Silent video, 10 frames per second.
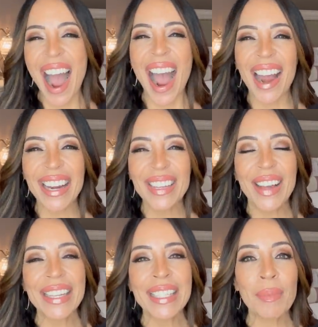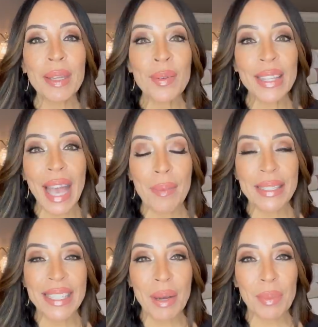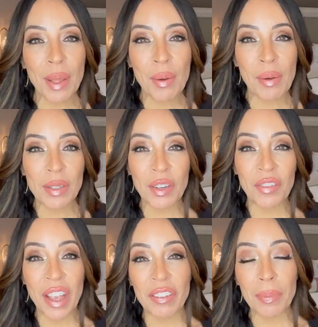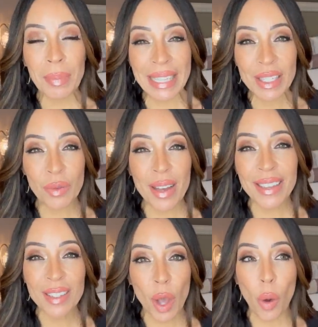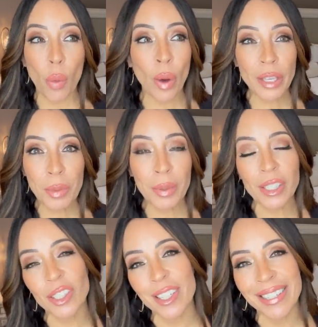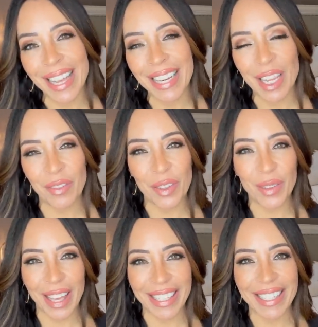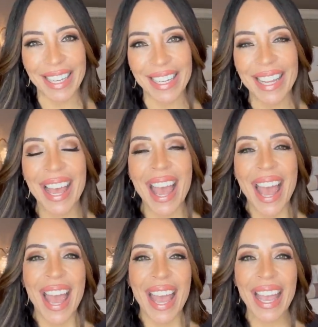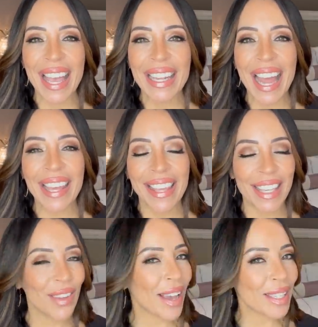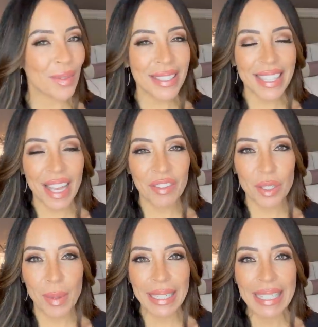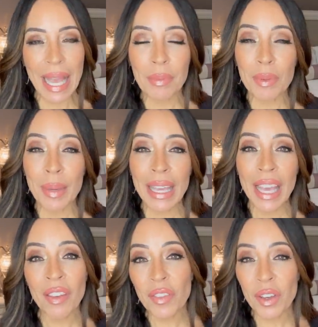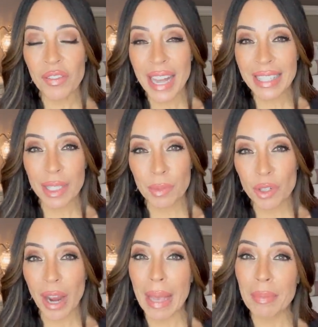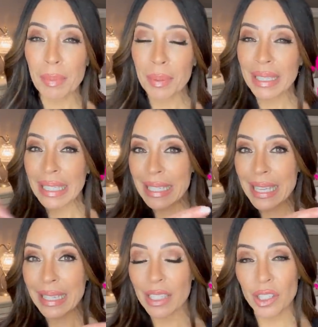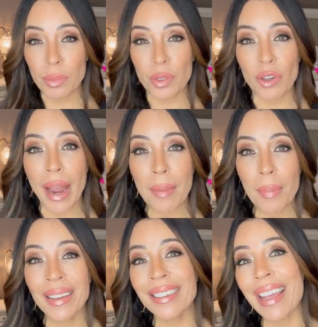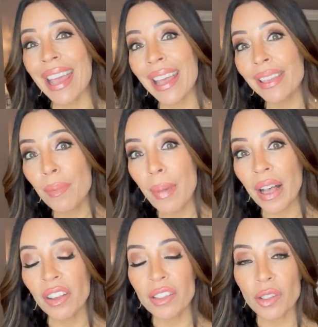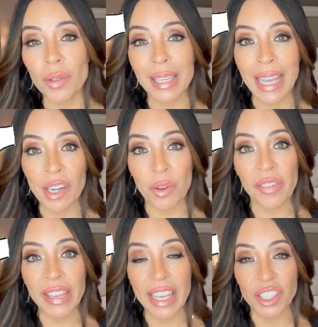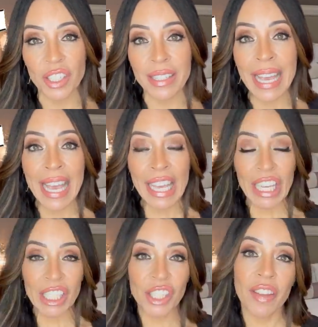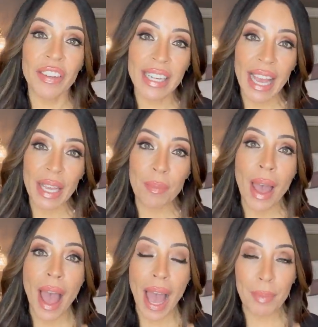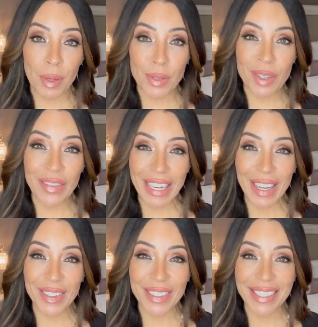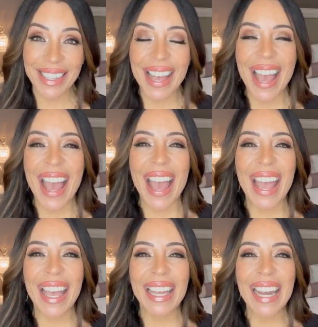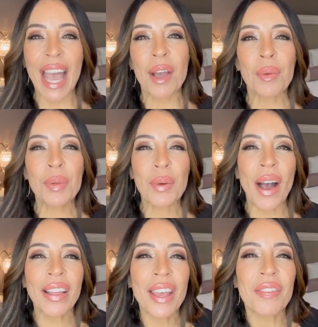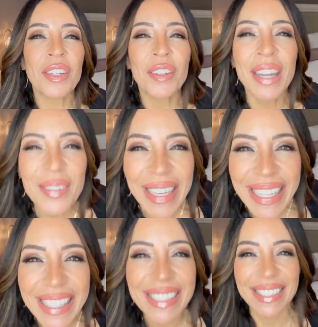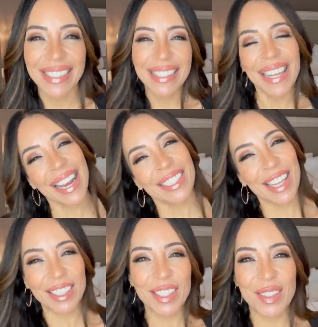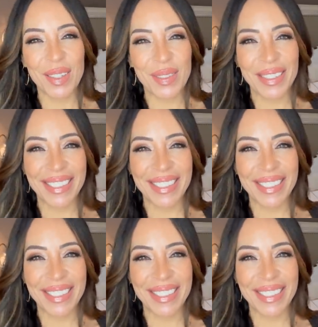All right, you guys, let me know in the comments down below what your favorite piece was, what you purchased, and if you liked it. And I thank you guys once again for spending time with me. If you have not subscribed, please hit the subscribe button and the bell so you can get notifications each and every time I post a video. And I hope you all have a great week, and I'll talk to you soon.